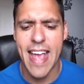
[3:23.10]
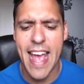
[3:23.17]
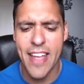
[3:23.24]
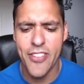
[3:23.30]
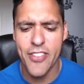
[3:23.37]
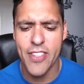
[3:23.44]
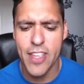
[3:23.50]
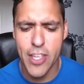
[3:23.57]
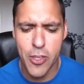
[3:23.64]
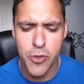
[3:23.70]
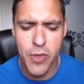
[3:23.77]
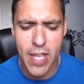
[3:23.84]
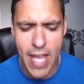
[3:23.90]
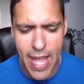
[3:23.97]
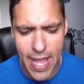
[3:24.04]
and the
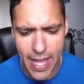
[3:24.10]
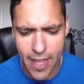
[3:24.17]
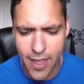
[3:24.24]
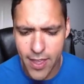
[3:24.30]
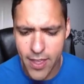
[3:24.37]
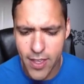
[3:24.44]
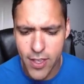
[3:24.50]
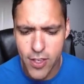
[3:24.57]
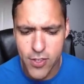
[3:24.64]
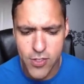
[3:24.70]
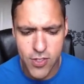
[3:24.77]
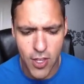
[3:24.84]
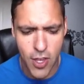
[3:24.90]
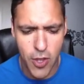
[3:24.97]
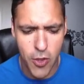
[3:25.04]
UK.
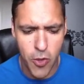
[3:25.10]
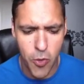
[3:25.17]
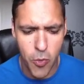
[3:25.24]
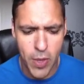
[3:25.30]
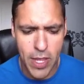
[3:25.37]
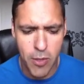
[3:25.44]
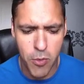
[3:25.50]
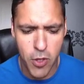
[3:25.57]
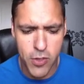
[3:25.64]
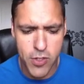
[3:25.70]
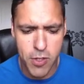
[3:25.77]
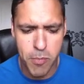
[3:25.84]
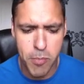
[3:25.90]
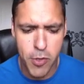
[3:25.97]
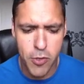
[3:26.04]
So we want
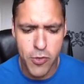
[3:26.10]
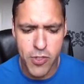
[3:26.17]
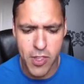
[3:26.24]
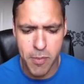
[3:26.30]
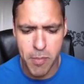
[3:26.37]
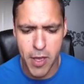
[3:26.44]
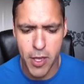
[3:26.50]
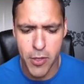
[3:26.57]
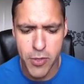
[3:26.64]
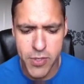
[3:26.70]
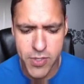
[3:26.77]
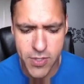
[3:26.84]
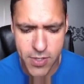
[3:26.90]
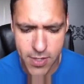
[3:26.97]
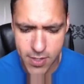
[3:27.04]
to boost the
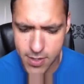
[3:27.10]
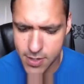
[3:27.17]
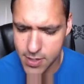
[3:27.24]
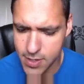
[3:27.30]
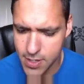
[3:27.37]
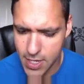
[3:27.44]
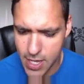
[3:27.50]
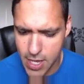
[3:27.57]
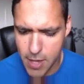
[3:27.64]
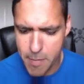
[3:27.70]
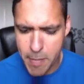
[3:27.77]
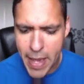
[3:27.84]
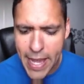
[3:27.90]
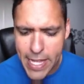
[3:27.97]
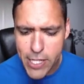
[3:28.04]
post,
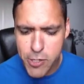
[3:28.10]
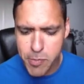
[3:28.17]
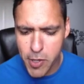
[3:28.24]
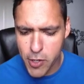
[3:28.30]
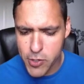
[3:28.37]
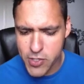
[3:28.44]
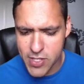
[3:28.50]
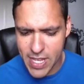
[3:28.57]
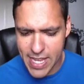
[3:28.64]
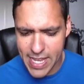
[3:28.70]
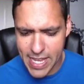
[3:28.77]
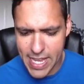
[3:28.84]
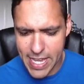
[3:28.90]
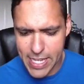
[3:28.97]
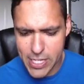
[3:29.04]
page post
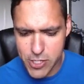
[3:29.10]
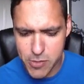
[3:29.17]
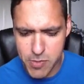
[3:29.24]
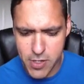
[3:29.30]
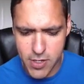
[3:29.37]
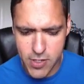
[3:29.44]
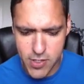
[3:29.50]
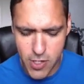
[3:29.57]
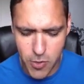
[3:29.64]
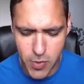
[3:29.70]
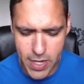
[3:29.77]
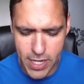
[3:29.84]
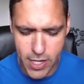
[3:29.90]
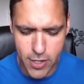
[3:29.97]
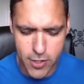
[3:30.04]
engagement. So
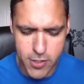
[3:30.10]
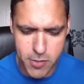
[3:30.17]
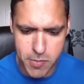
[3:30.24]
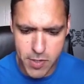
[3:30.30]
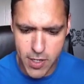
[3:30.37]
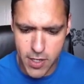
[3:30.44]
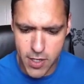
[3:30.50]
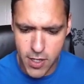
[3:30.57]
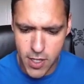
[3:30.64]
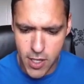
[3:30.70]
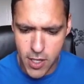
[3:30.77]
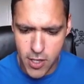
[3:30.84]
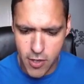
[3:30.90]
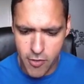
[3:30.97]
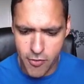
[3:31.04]
we're going to put
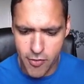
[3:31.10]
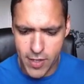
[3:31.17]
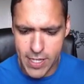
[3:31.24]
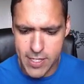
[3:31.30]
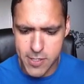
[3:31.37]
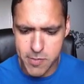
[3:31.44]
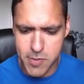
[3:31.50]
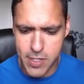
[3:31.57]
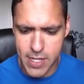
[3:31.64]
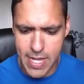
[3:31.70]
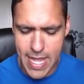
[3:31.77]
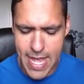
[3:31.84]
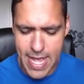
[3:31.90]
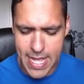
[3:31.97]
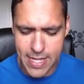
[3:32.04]
Facebook
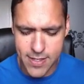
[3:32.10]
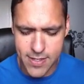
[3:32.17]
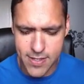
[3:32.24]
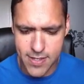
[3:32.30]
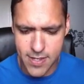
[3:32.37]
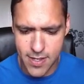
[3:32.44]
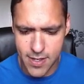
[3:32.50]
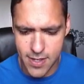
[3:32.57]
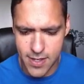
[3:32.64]
ads